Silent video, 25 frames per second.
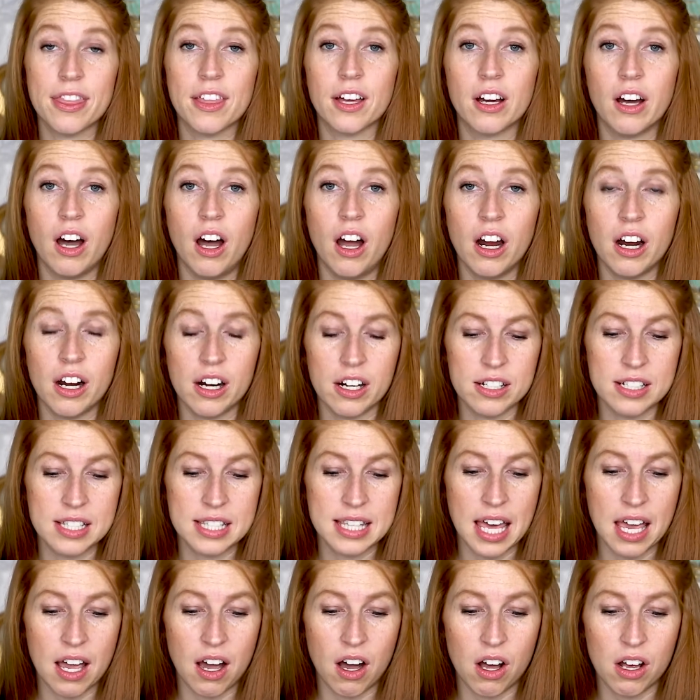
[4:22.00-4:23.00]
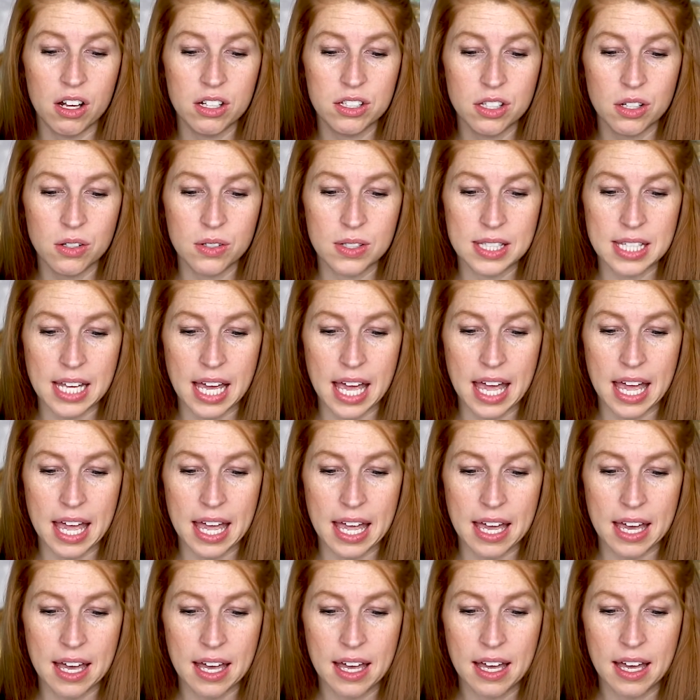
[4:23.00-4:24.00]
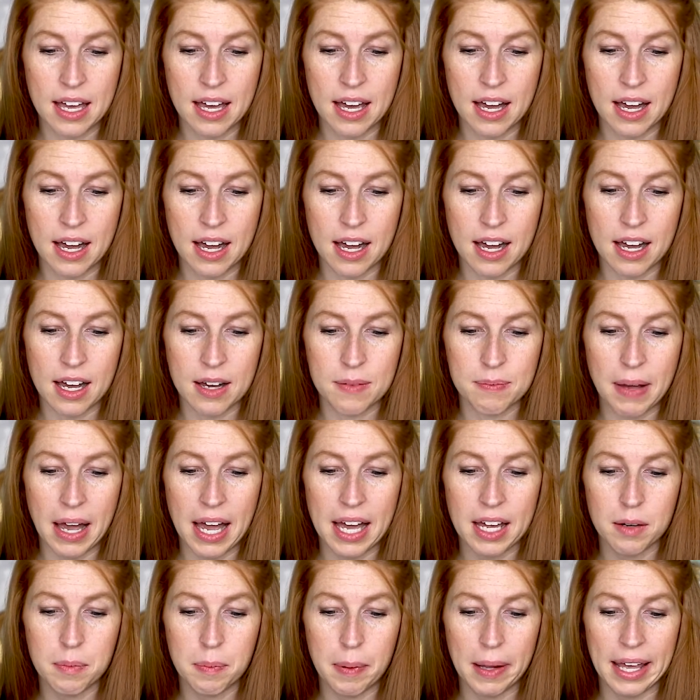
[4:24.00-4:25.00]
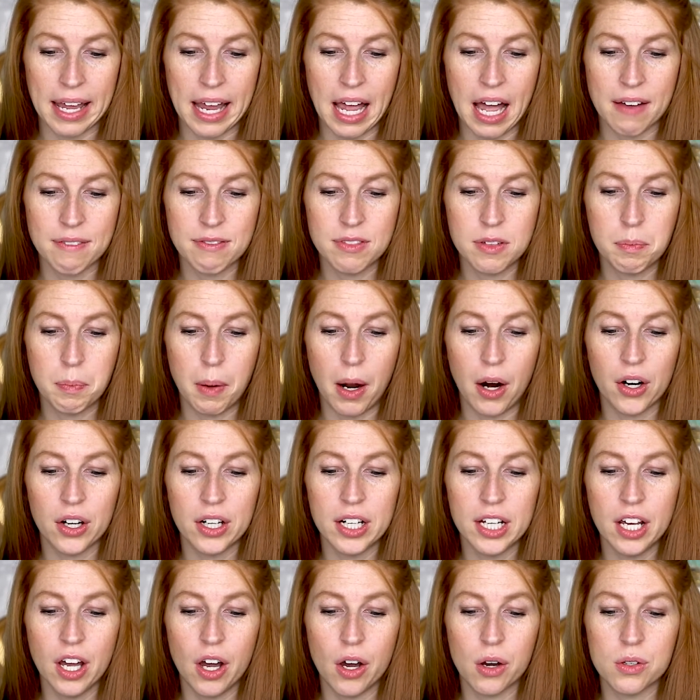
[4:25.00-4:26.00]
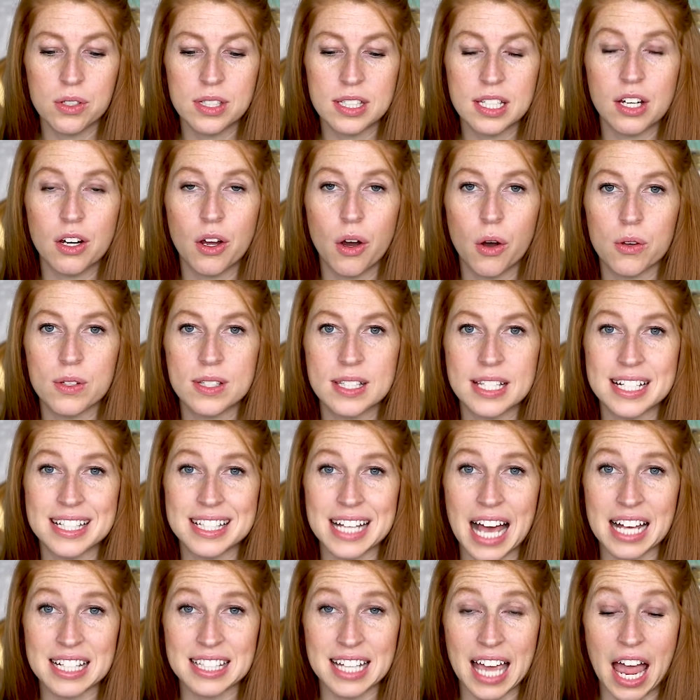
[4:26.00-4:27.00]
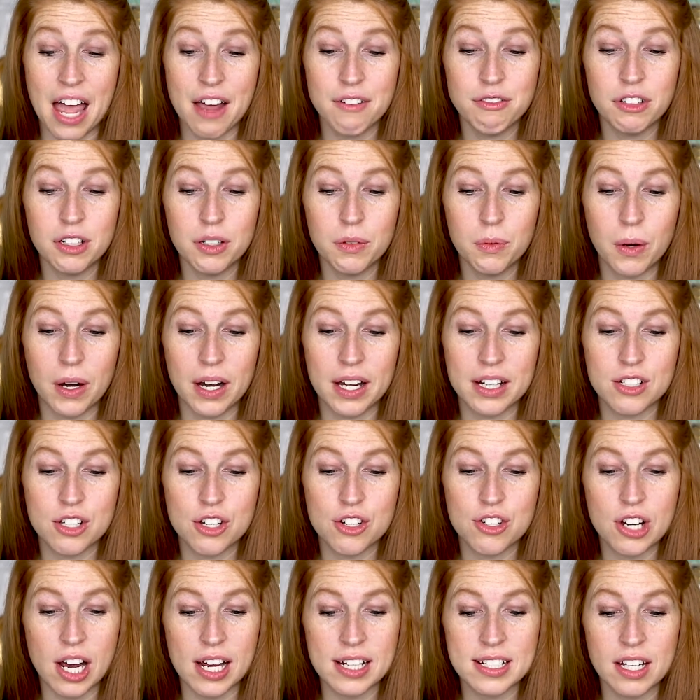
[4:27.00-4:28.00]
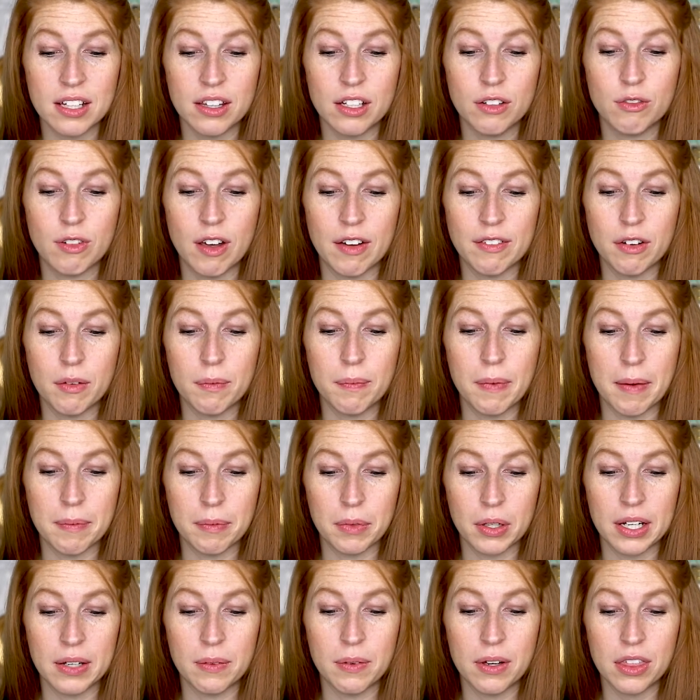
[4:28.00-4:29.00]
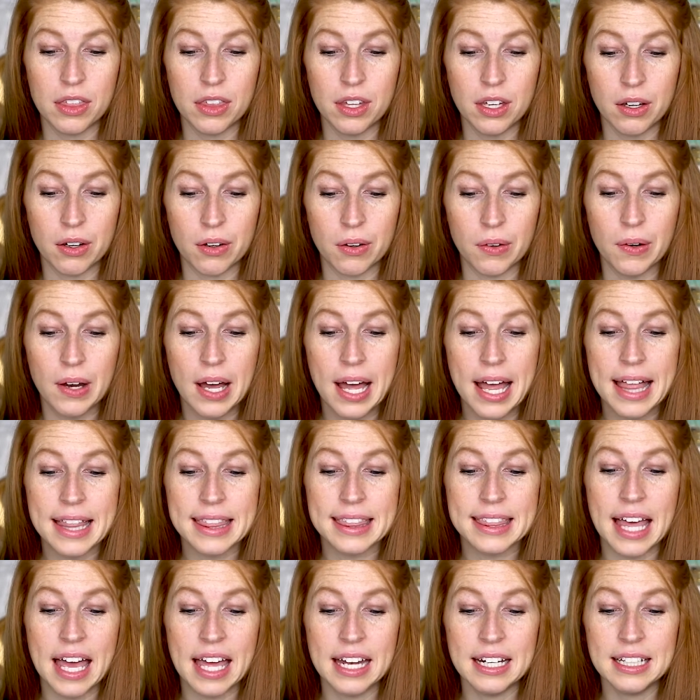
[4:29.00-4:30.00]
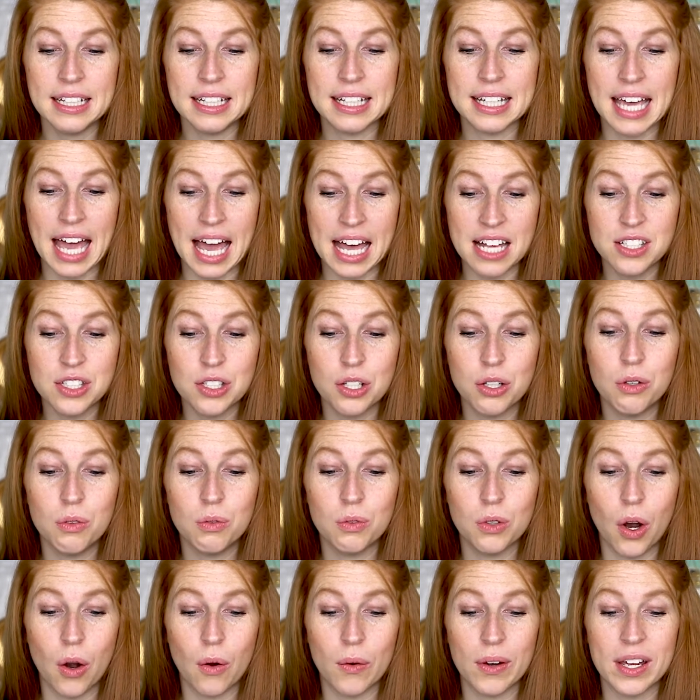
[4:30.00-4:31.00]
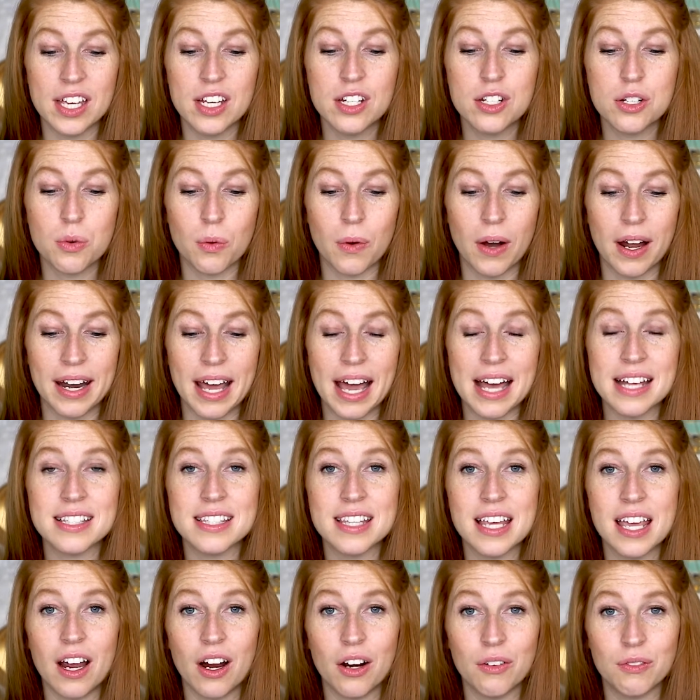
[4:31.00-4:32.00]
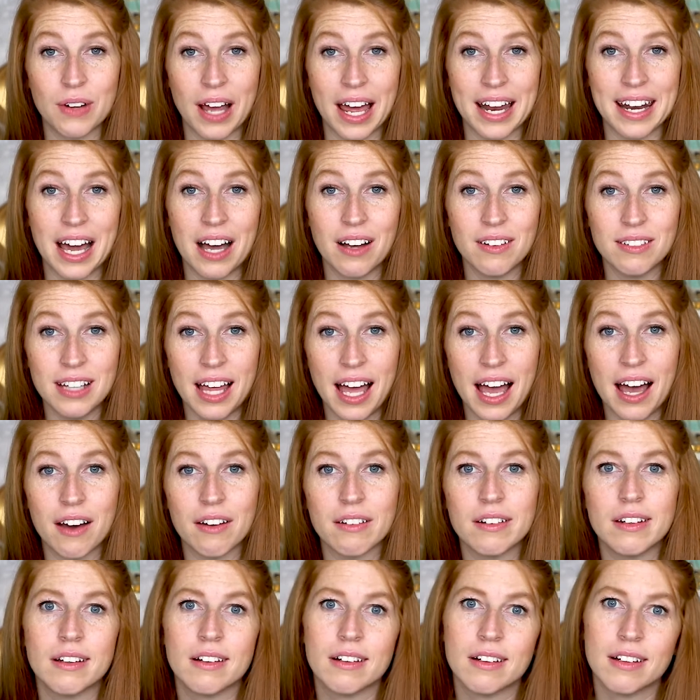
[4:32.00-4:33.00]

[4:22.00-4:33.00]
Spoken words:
the cards, they also say how to play. Have the party host and hostess ask everyone to jot down their favorite memory with you. Then guess who wrote each one as they are read out loud.